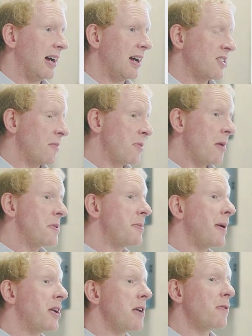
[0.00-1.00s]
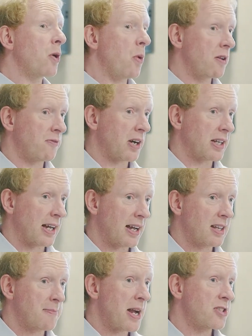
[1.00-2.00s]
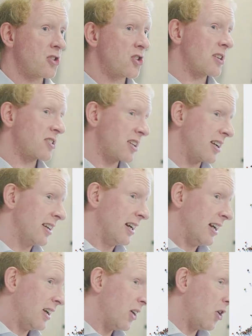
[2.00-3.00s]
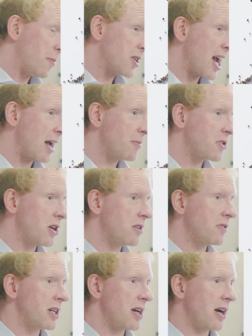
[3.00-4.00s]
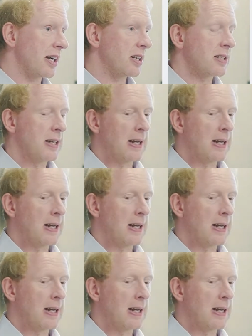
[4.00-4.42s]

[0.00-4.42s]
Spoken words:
Sometimes they may not even qualify that. They may suggest that it almost happens overnight.